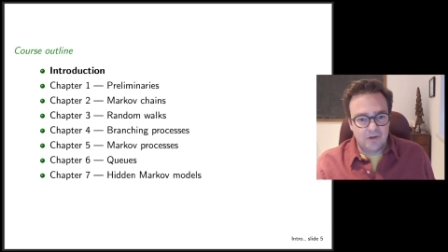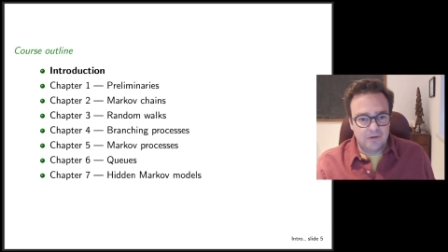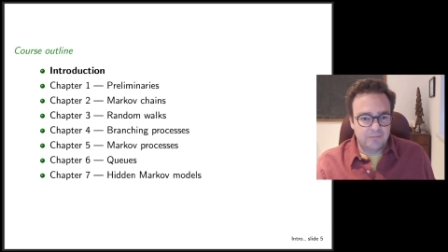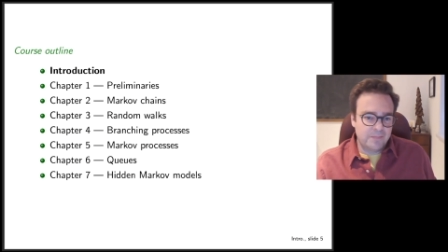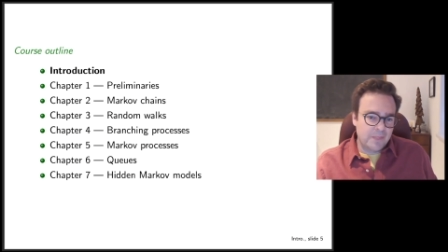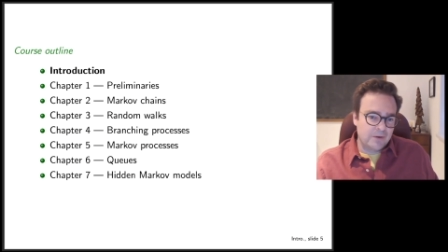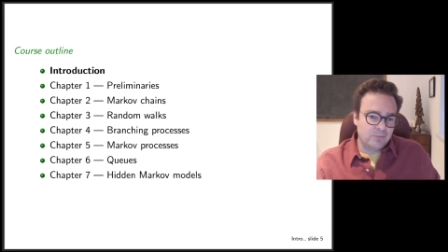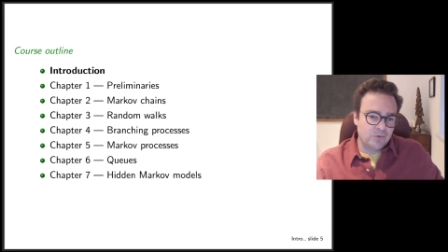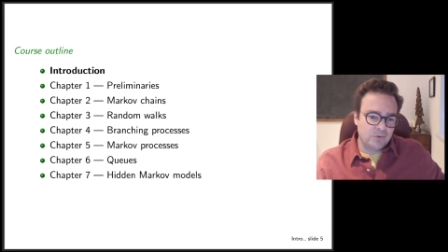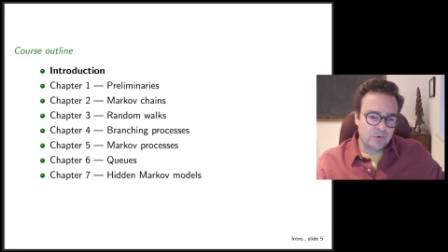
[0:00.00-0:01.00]
Um,
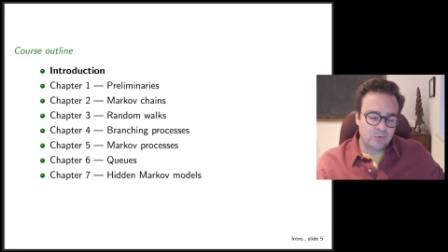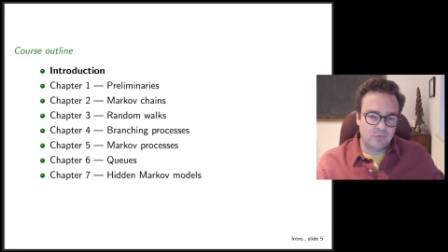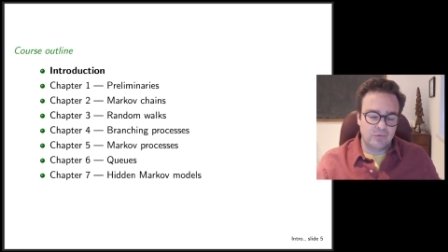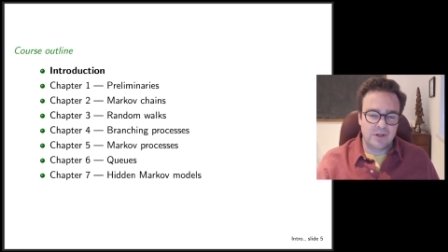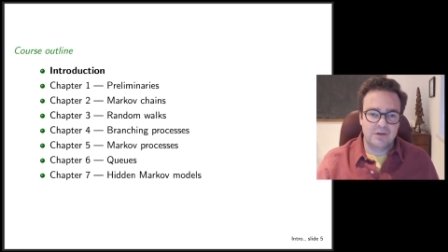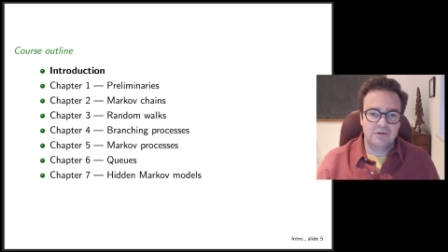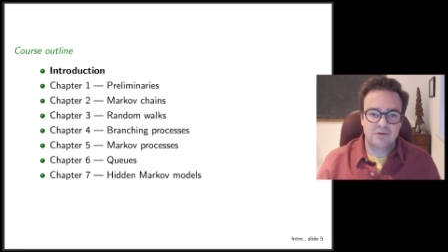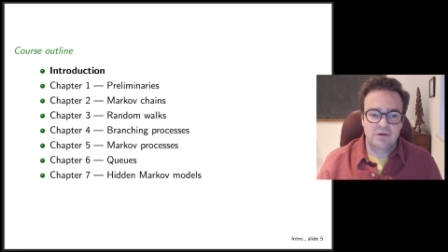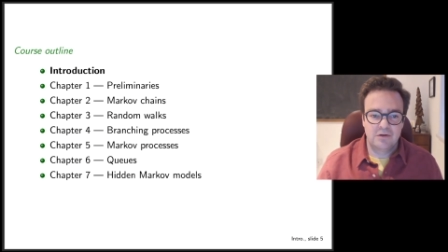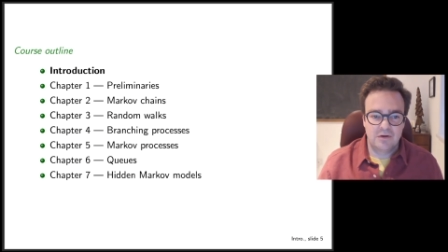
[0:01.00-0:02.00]
and we'll go over that
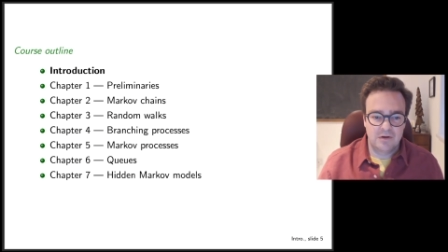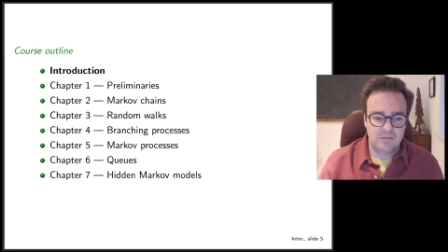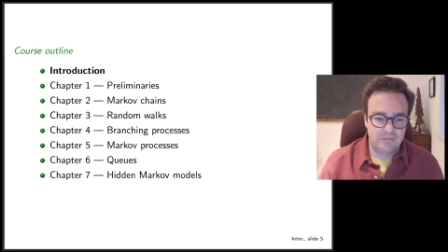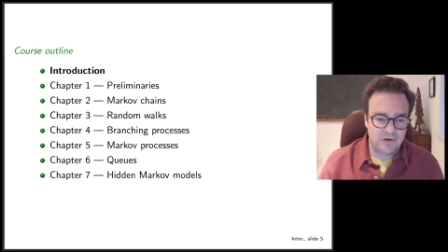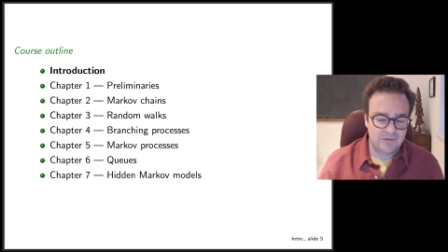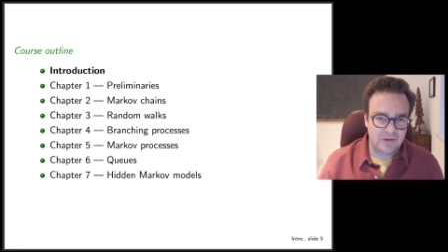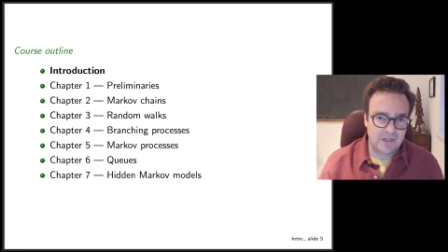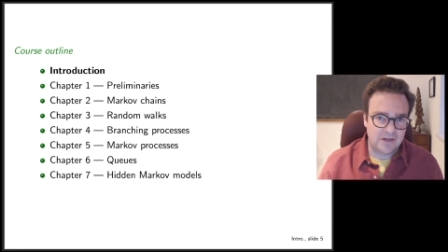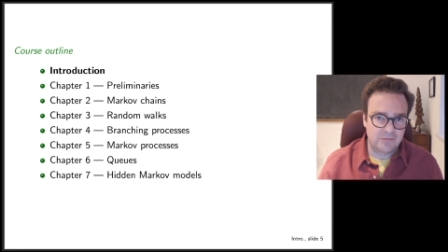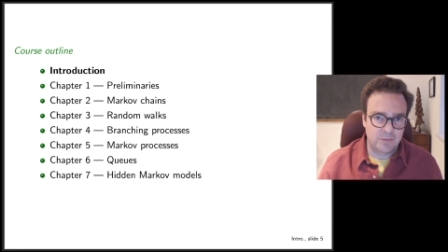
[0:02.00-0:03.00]
uh, as the
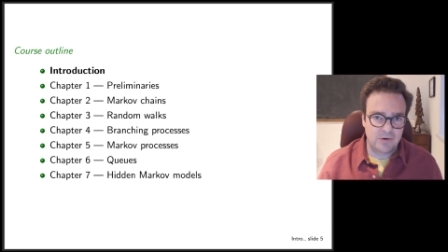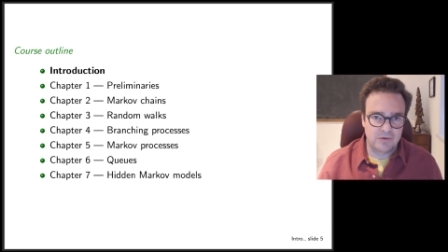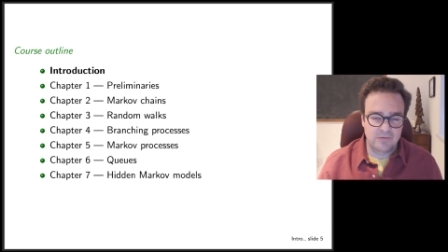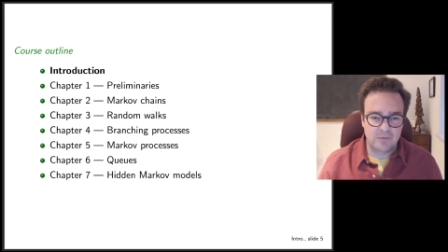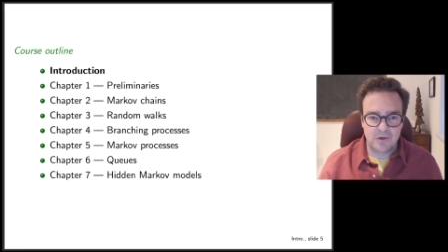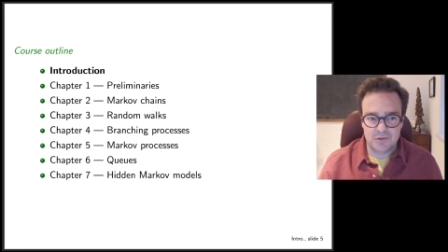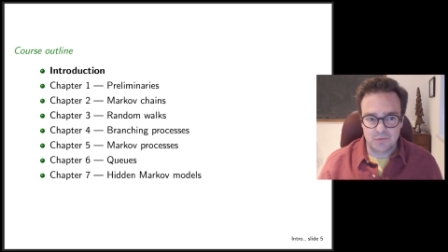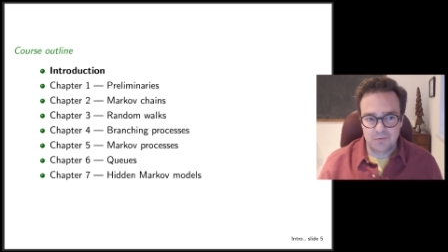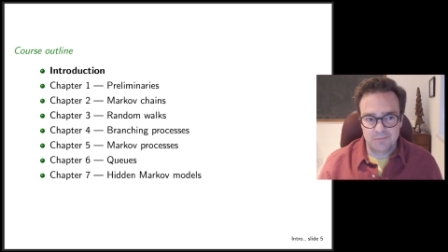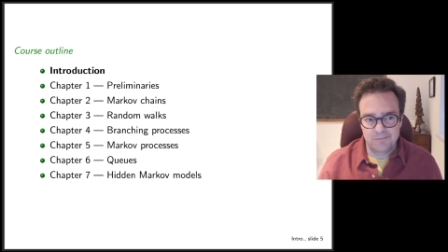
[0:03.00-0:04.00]
last part of the module.